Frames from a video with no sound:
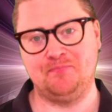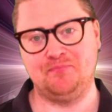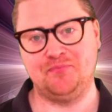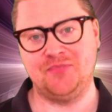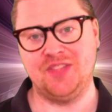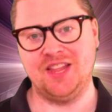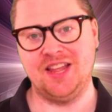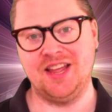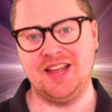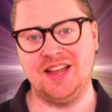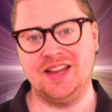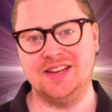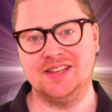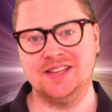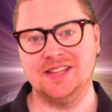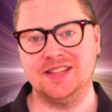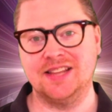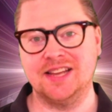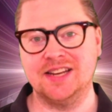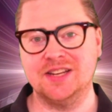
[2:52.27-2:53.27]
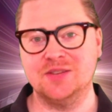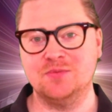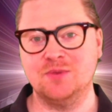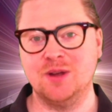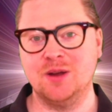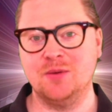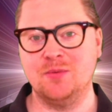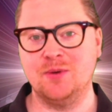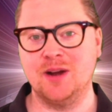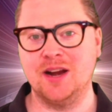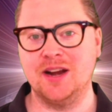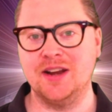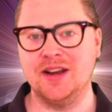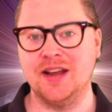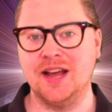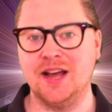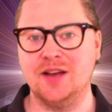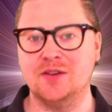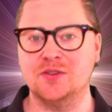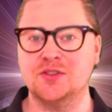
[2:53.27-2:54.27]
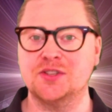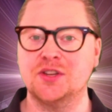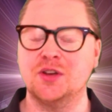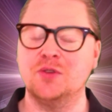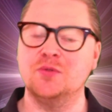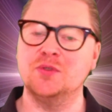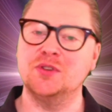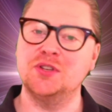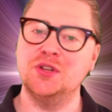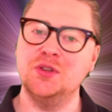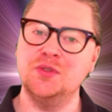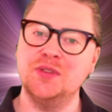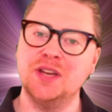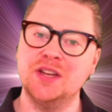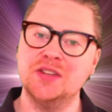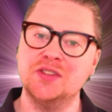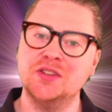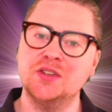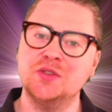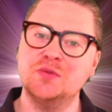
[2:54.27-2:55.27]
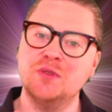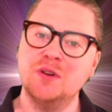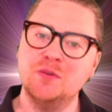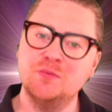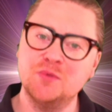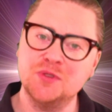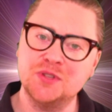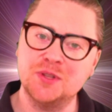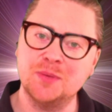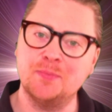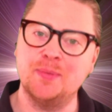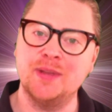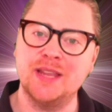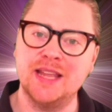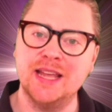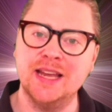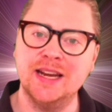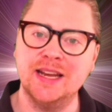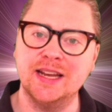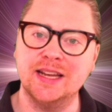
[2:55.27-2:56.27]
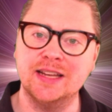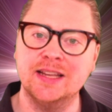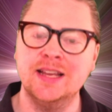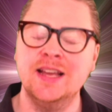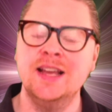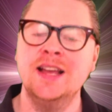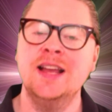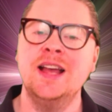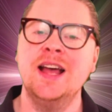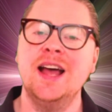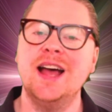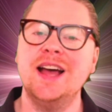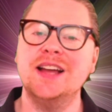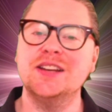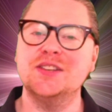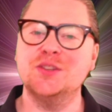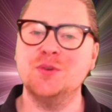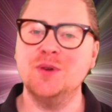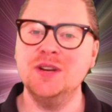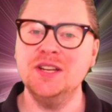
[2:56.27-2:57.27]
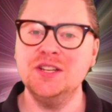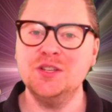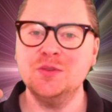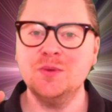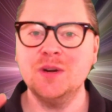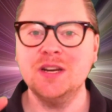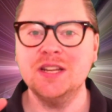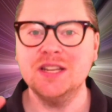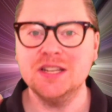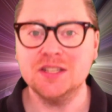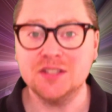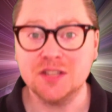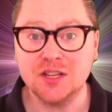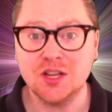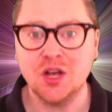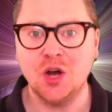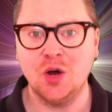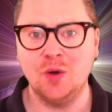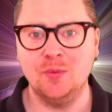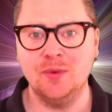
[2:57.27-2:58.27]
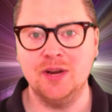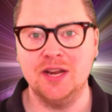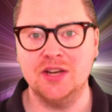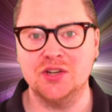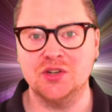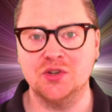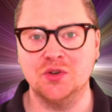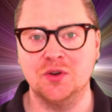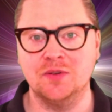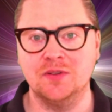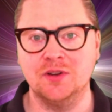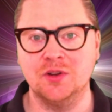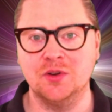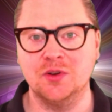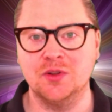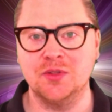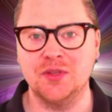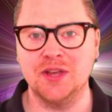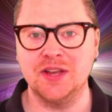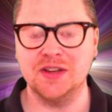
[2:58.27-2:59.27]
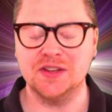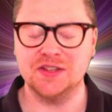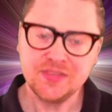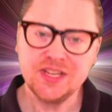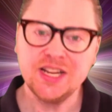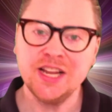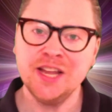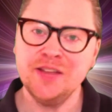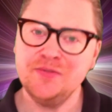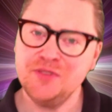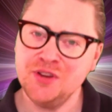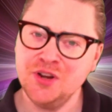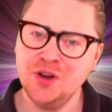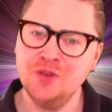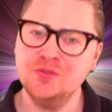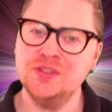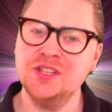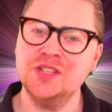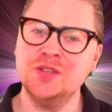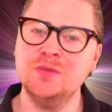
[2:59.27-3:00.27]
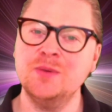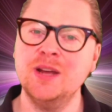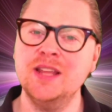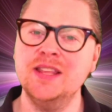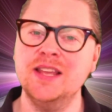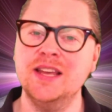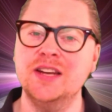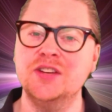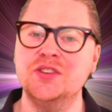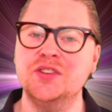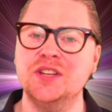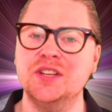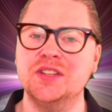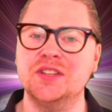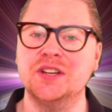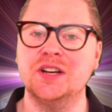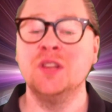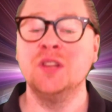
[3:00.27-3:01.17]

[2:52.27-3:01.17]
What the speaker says: And that is where we're at now. So 2012 was the beginning, and 2020 is the culmination of a lot of things. If you notice the way the energies are